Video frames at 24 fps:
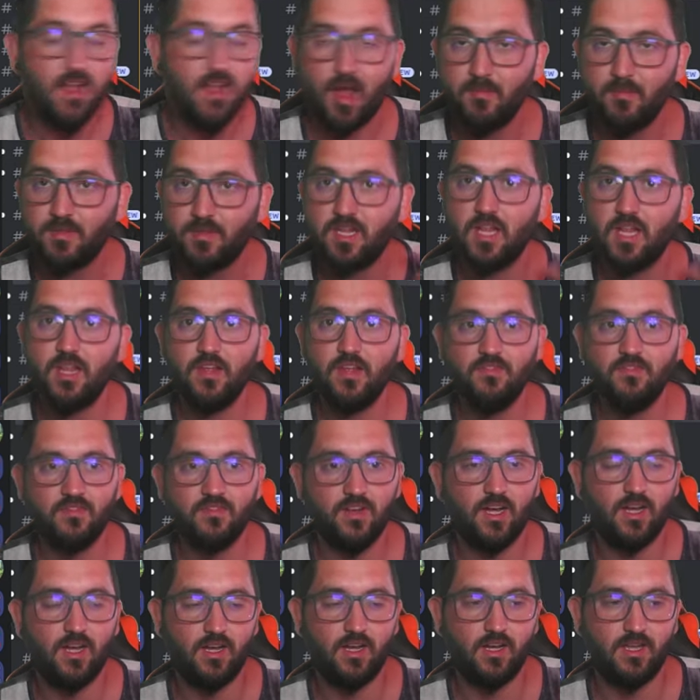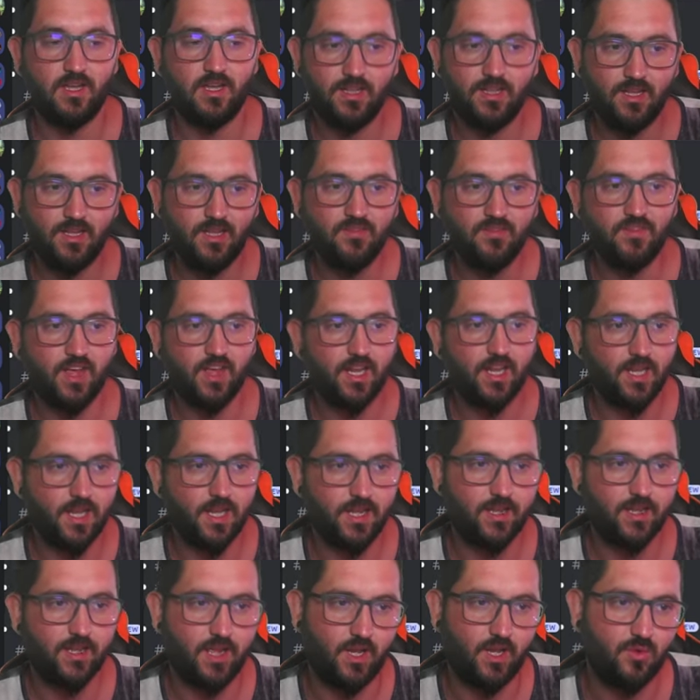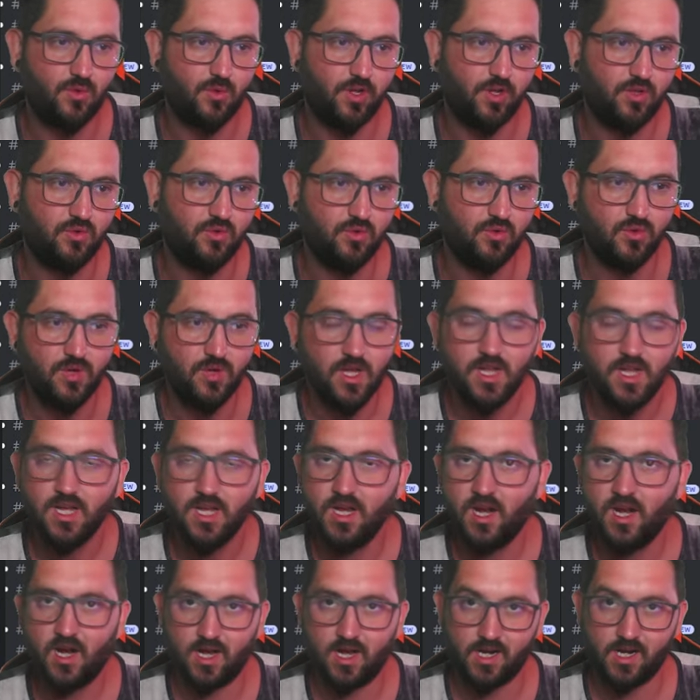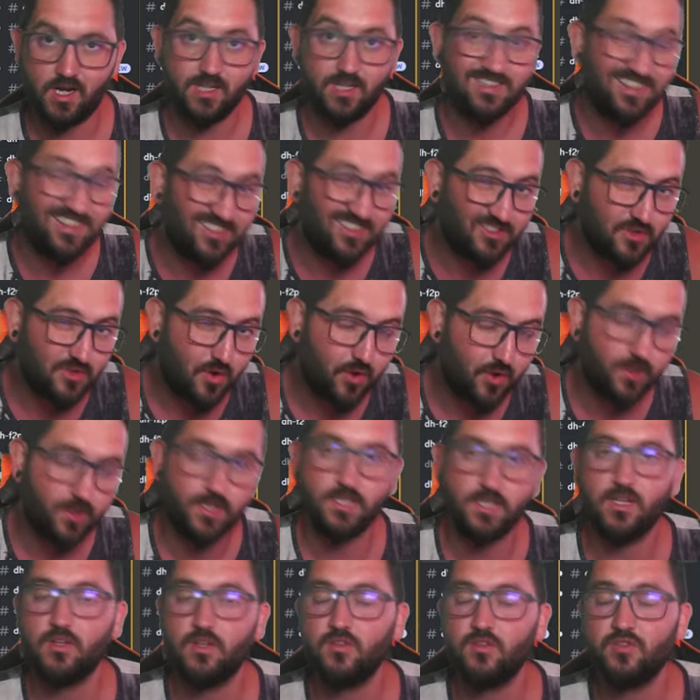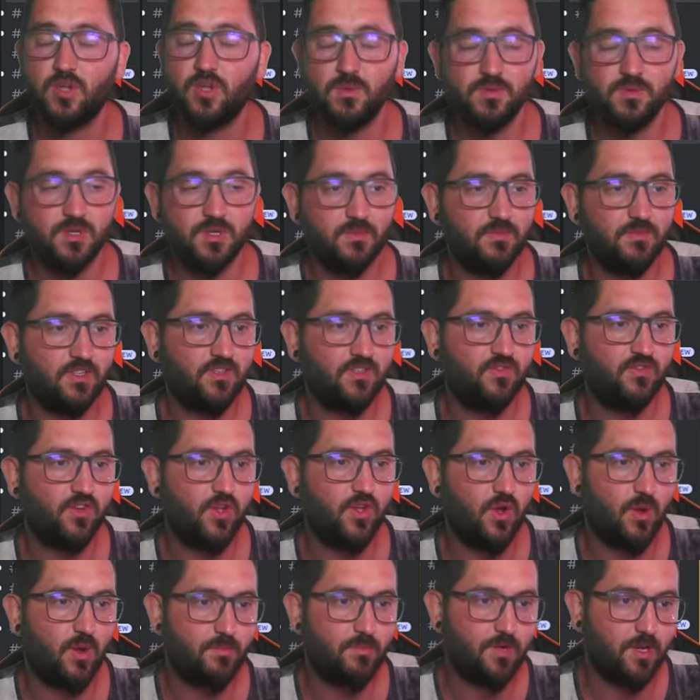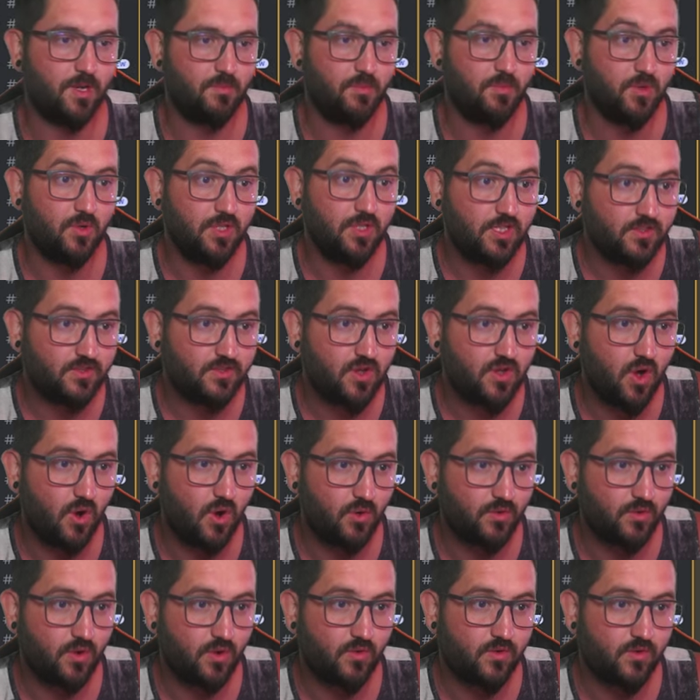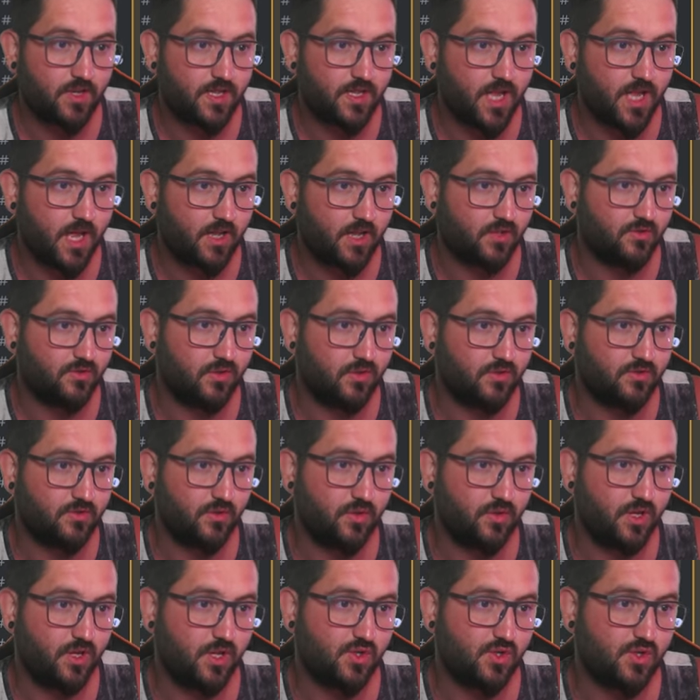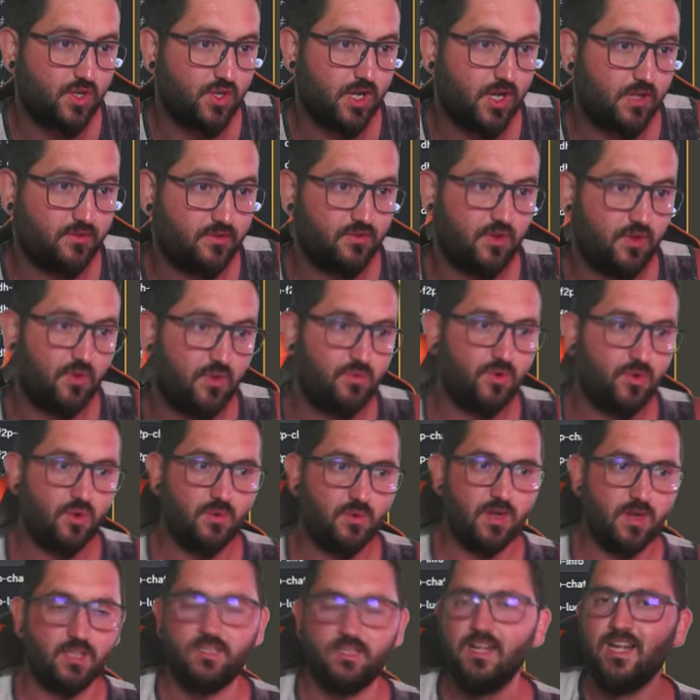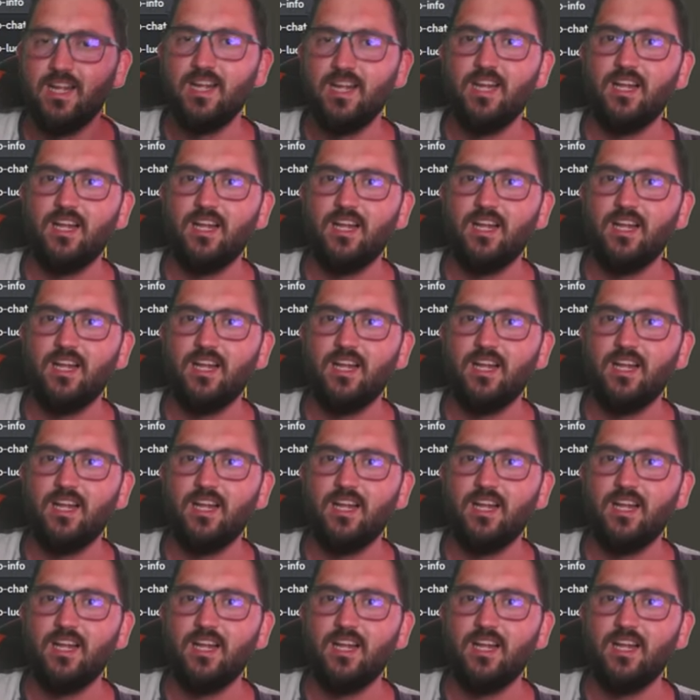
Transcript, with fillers: I'm going to leave, uh, leave a link anyway to her uh, Discord in the description of this video. I'm going to put this code over there as well so you can join us. So you know what?